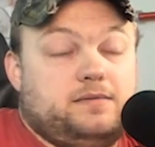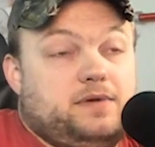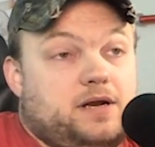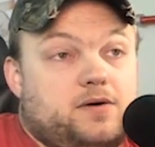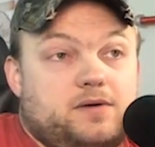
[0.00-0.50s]

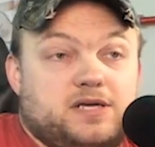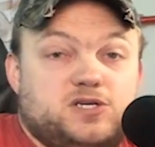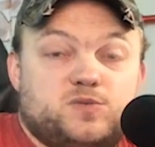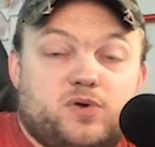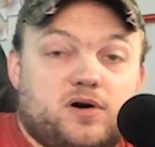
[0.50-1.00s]
you know, it's
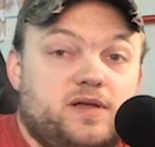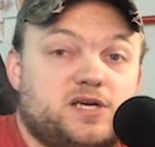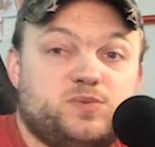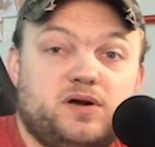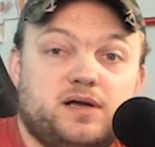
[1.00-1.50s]
just part of the
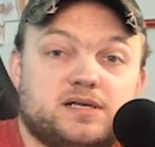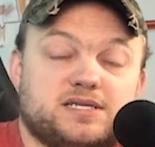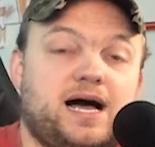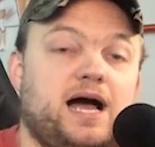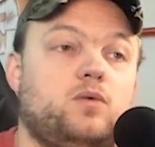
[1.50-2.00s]
experience.
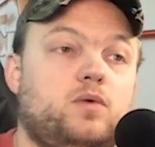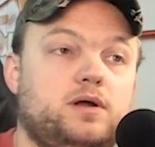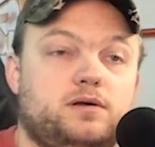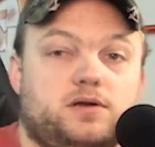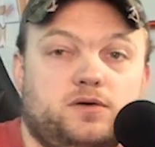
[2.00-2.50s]
I
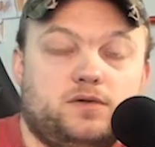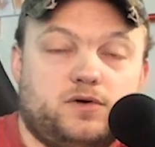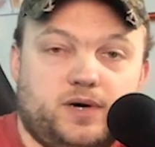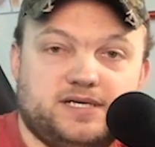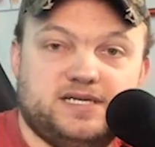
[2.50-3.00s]
wanted to do the
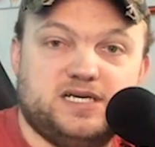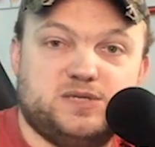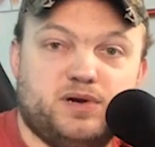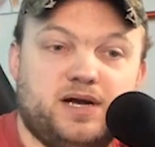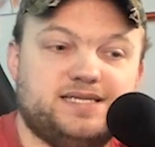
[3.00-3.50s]
questing
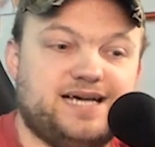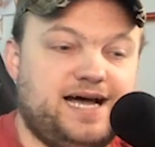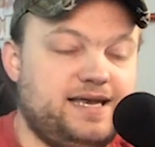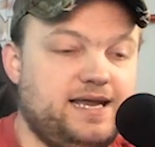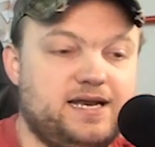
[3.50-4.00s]
experience.
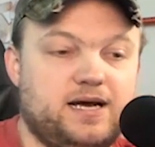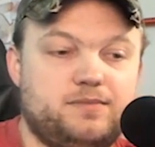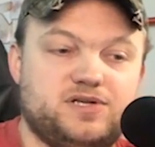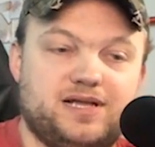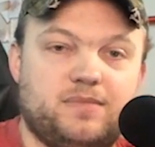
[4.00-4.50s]
I did it up
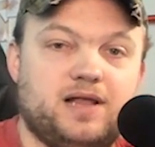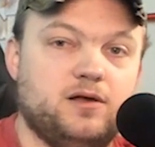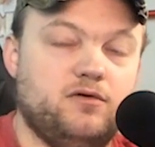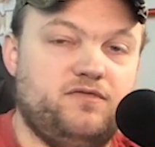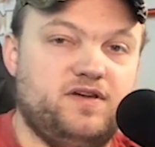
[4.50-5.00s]
to like my
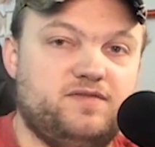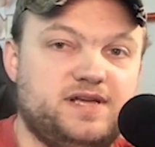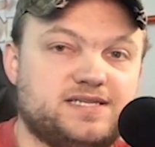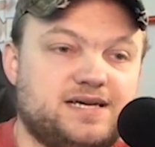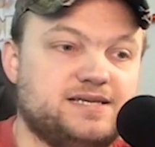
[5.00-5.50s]
low
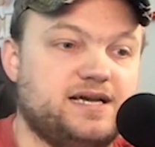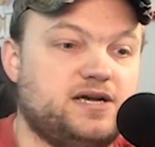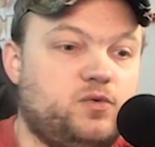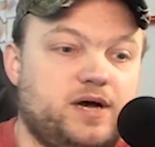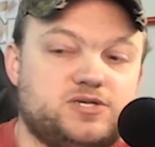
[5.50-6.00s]
50s. I was like,
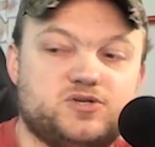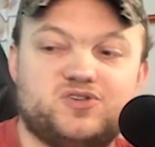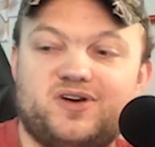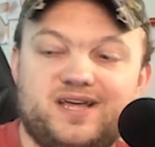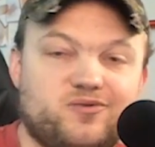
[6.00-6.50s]
quests are
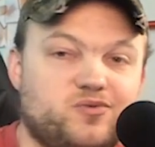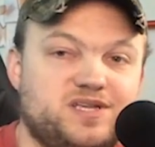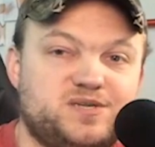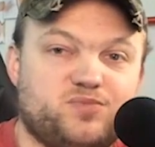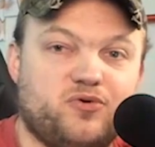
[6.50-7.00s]
starting to get really
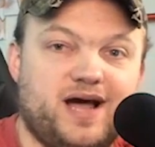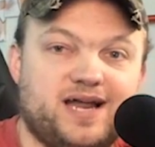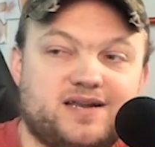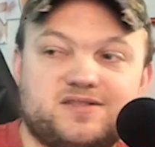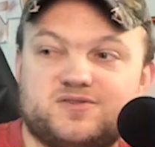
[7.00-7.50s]

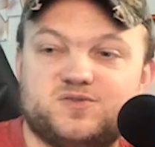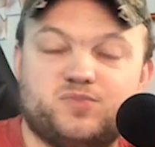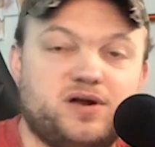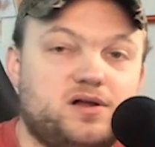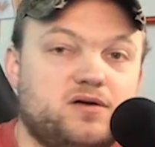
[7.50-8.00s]
sporadic. They're
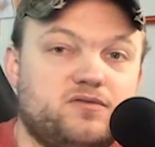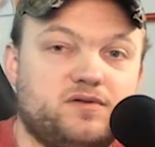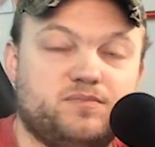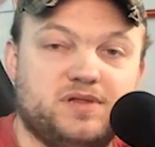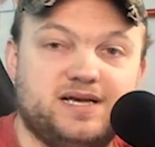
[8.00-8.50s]
spread all over the
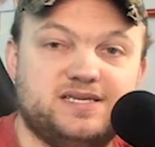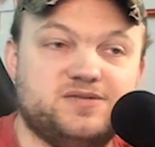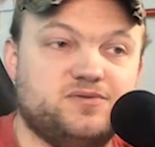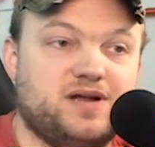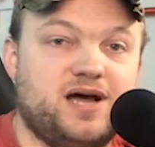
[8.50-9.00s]
place.
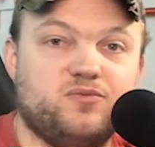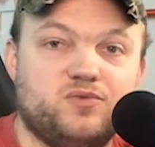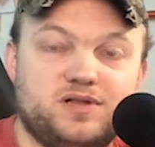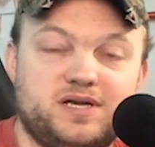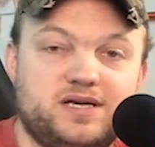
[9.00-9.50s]
They're not
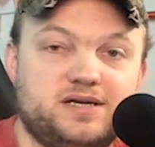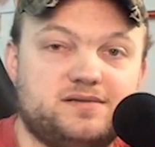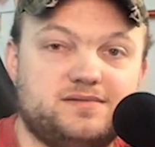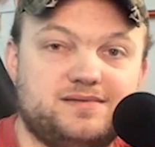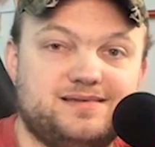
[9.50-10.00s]
really
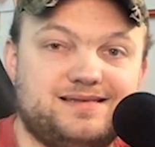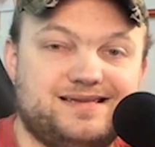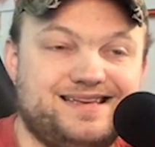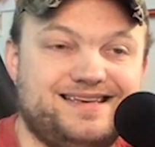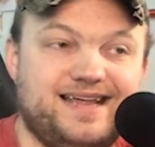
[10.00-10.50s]

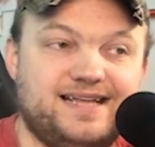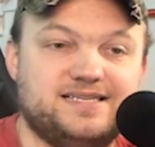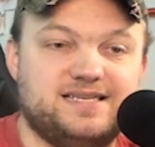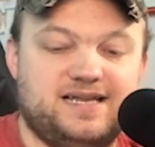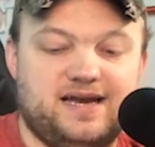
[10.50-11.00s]

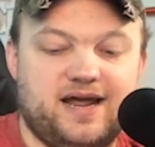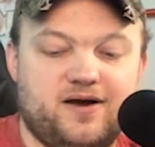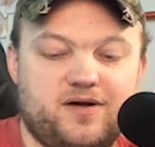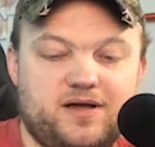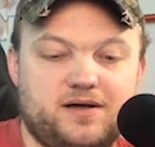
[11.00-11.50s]
condensed in an
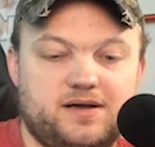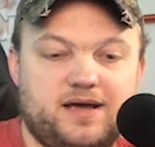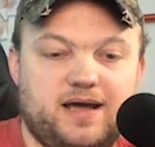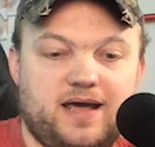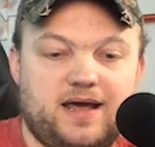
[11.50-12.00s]
area
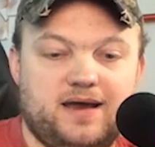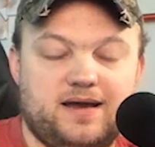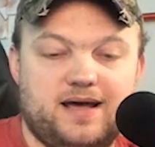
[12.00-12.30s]
and